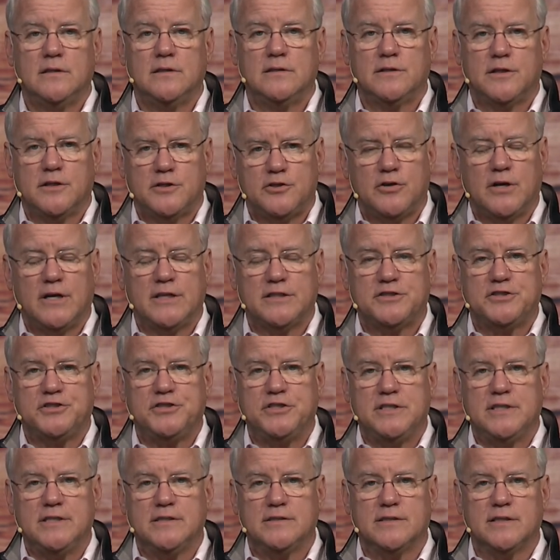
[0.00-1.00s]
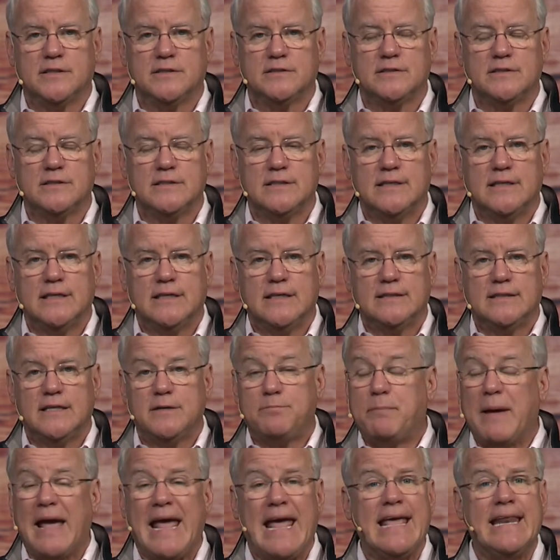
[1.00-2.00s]
to trust Jesus. The
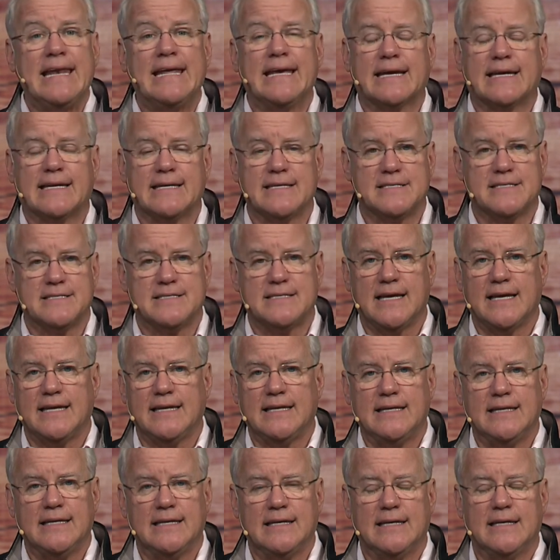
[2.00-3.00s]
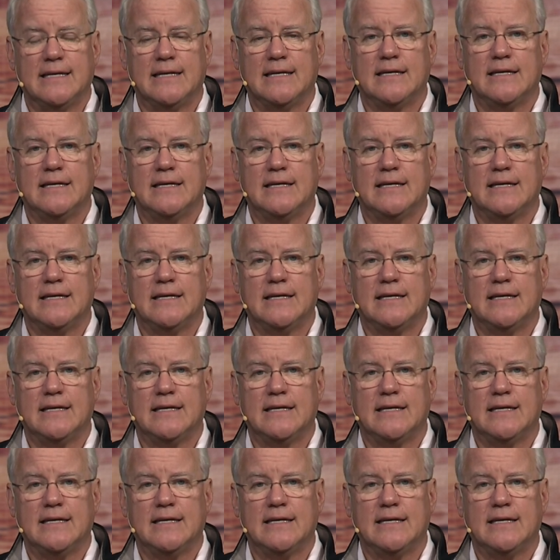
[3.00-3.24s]
panic has set in.